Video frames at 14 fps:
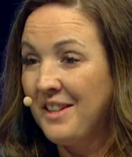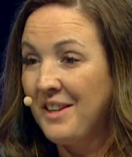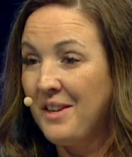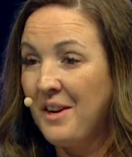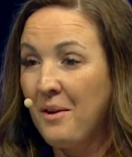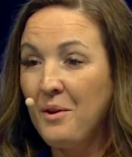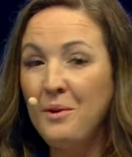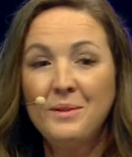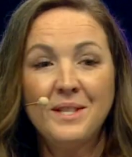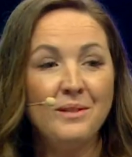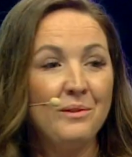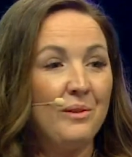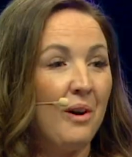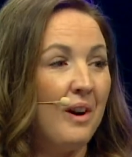You know, who's
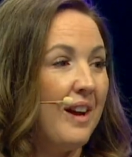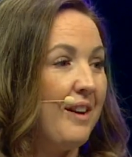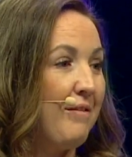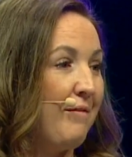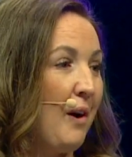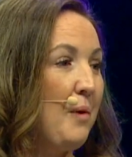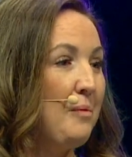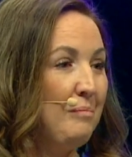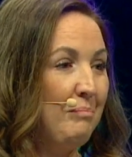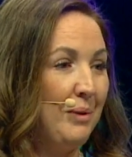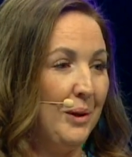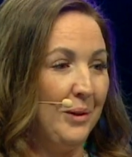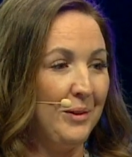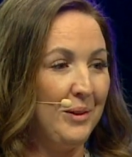still got a phone
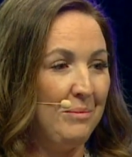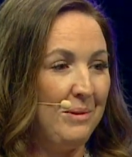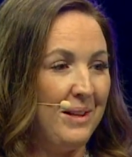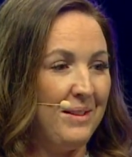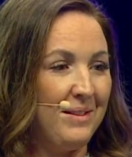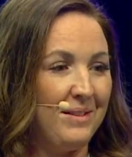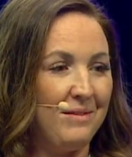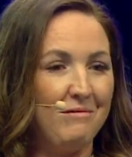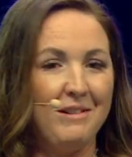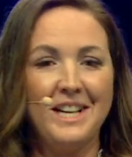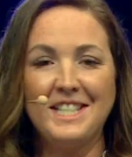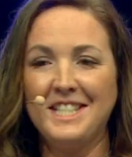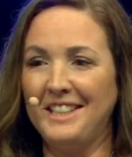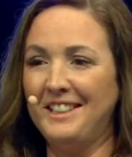book with
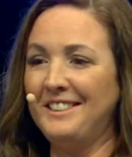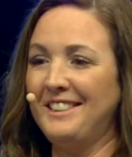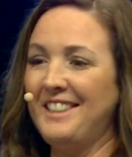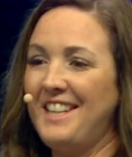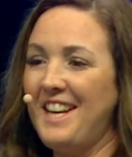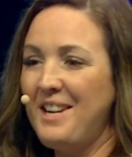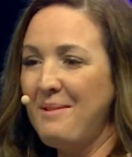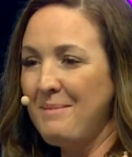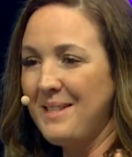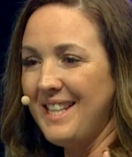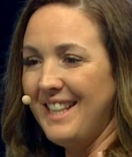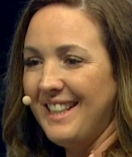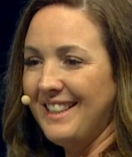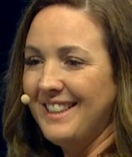written names
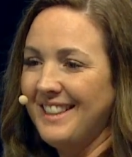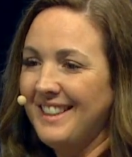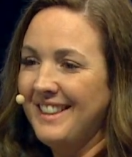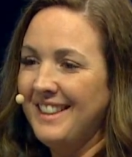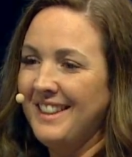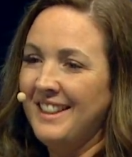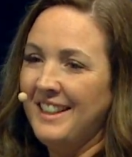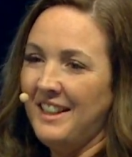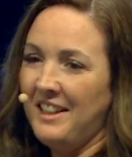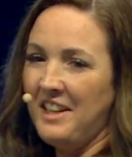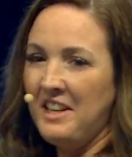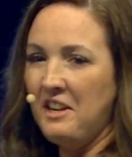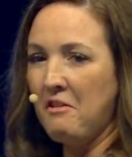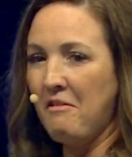in,
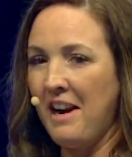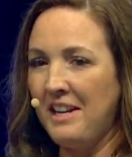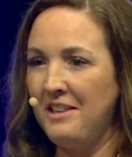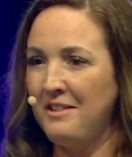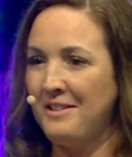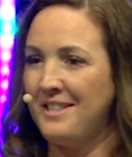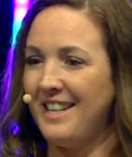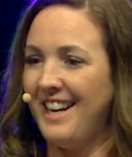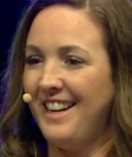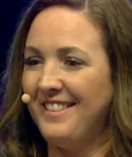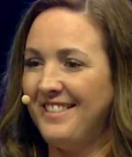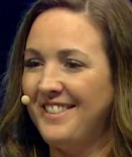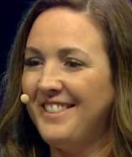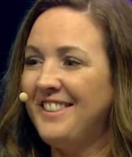like your gran used to
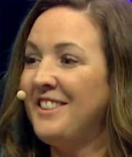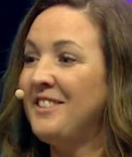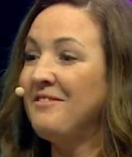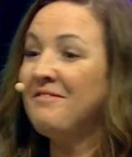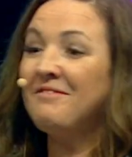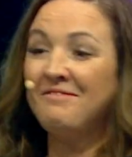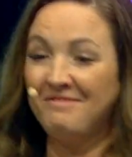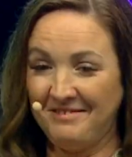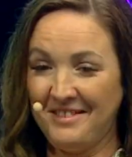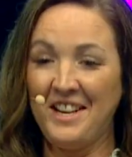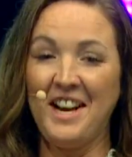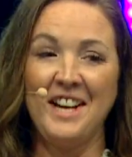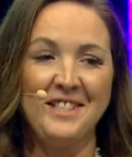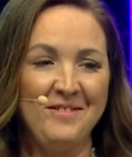have?
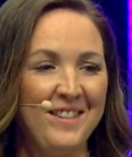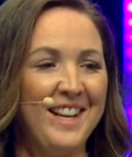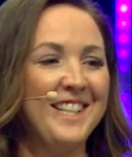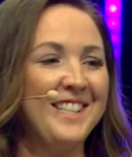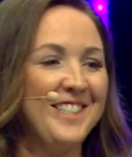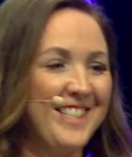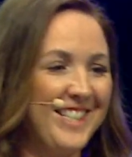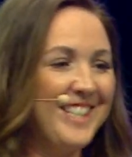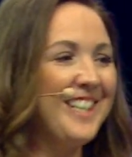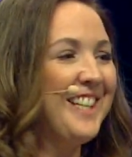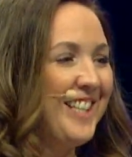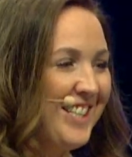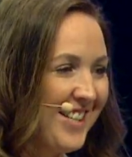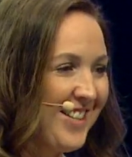Adam Mace
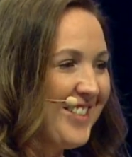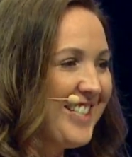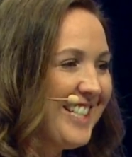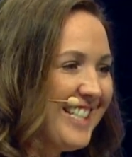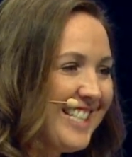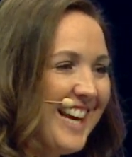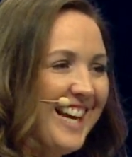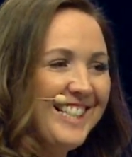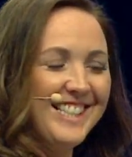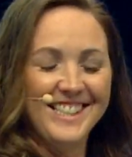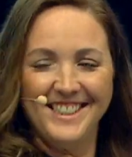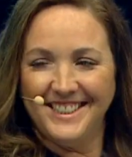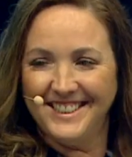nodding his head.